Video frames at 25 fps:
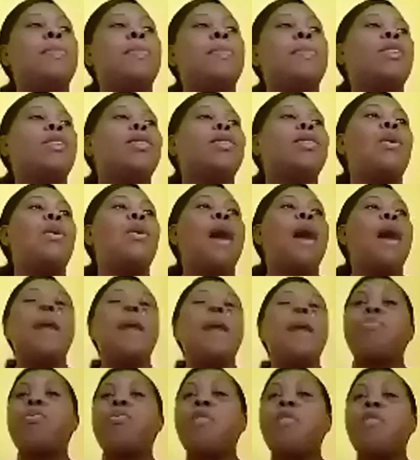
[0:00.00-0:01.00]
So
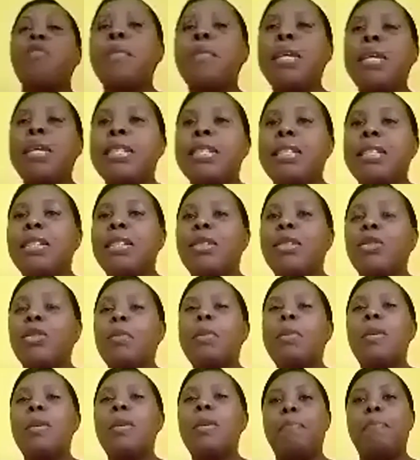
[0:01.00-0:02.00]
I promise
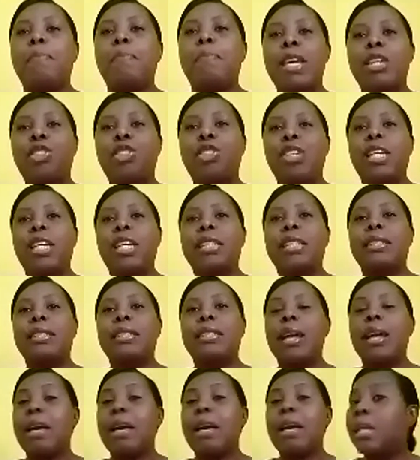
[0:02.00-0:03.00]
to be patient.
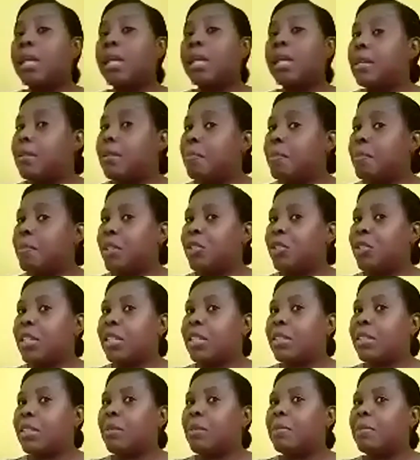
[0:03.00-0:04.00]
I'm a little
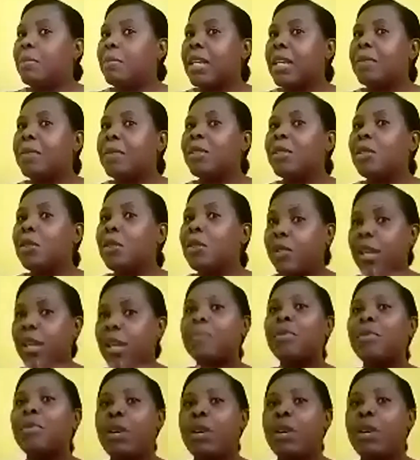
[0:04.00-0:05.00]
impatient sometimes, you know, so
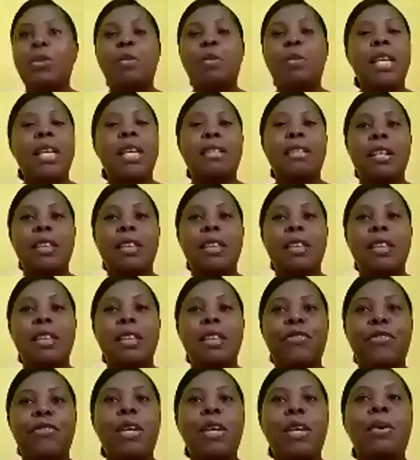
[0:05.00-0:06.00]
I'm talking to
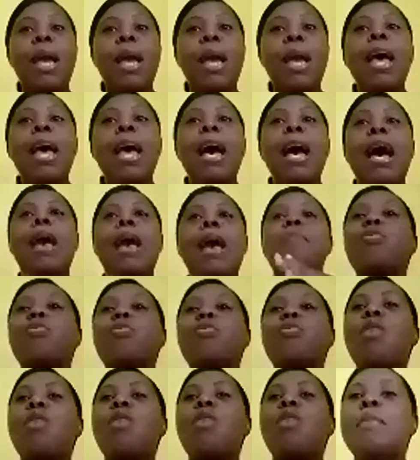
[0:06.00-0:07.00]
myself here. I
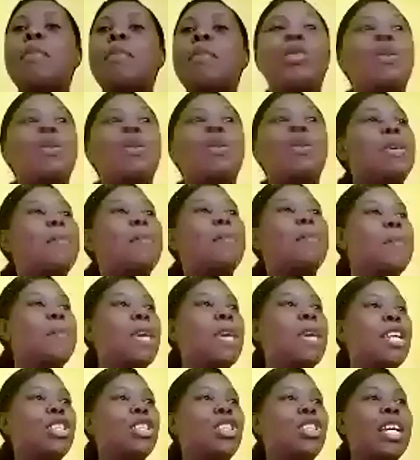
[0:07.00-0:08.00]
promise to be
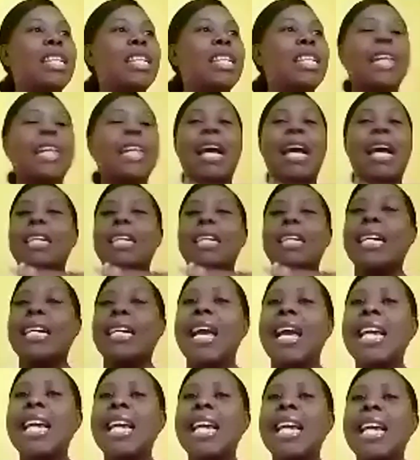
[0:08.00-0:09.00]
patient and
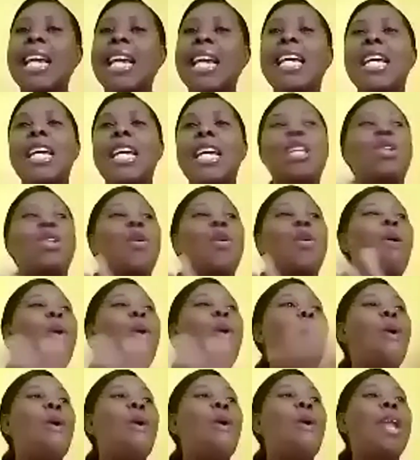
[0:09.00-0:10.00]
kind in
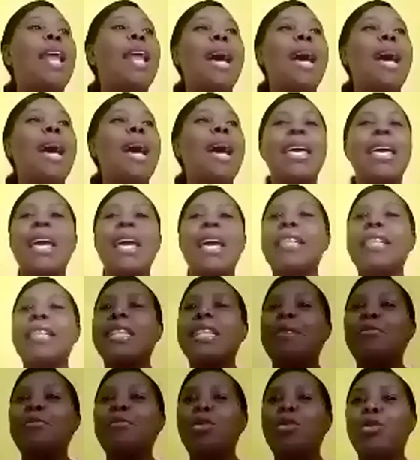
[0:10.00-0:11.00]
all I
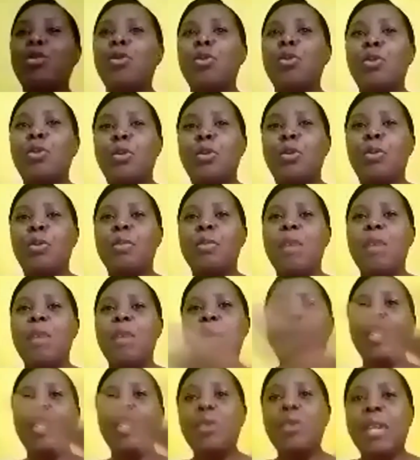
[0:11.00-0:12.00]
attempt to do.
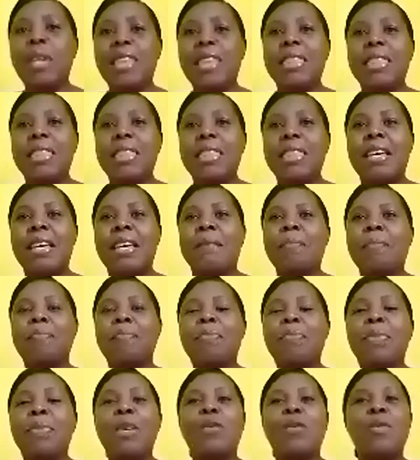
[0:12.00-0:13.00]
Are we together?
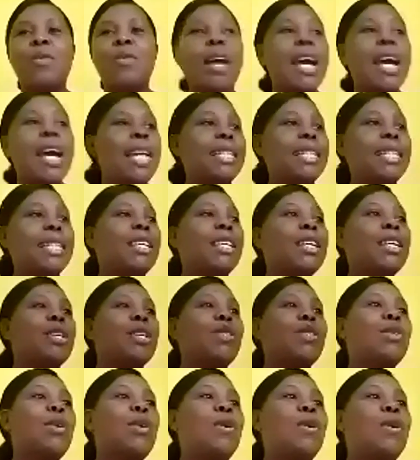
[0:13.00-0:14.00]
Right.
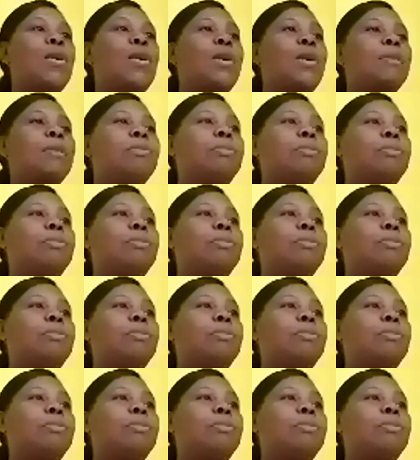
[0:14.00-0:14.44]
So,